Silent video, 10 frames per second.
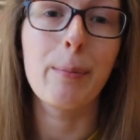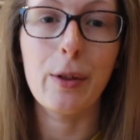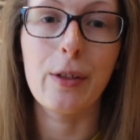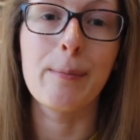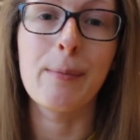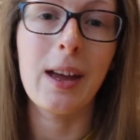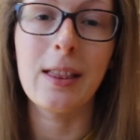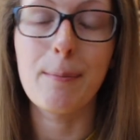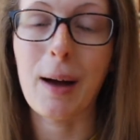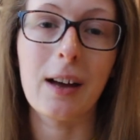and put them in
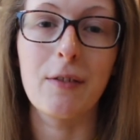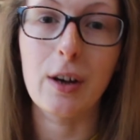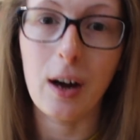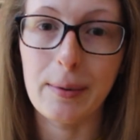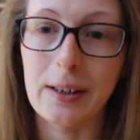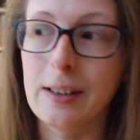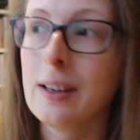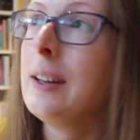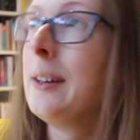the back of a cupboard.